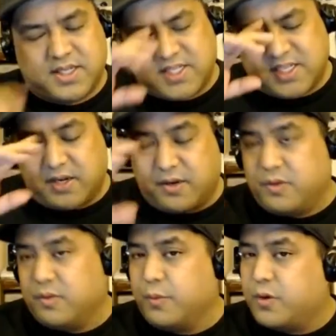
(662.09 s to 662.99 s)
like you said,
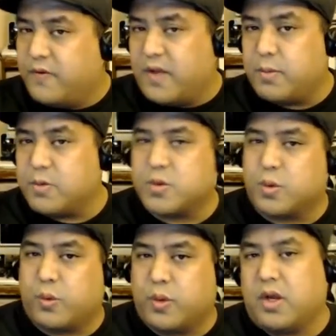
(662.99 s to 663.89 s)
developers
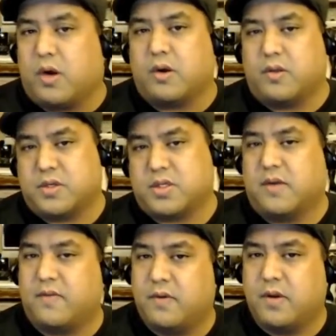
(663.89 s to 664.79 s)
work really hard on their
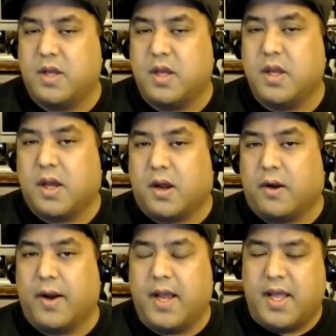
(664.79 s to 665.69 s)
stuff, all
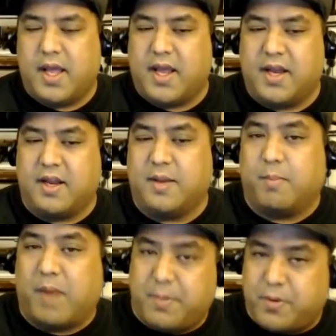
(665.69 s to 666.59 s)
right? And in
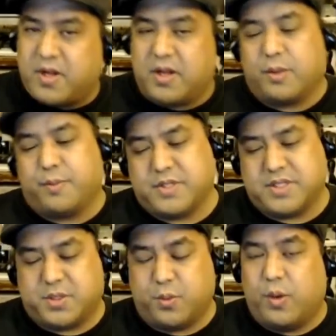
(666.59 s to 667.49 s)
my particular
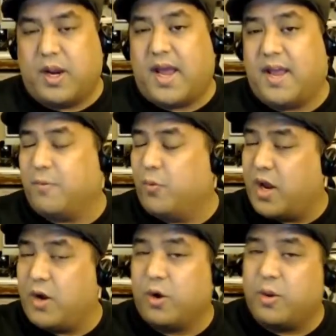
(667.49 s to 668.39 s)
position, when I
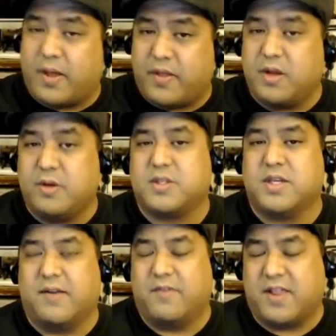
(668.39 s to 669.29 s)
heard about the news
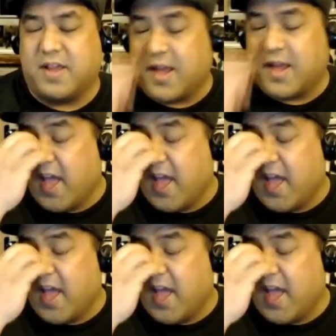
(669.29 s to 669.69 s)
and everything,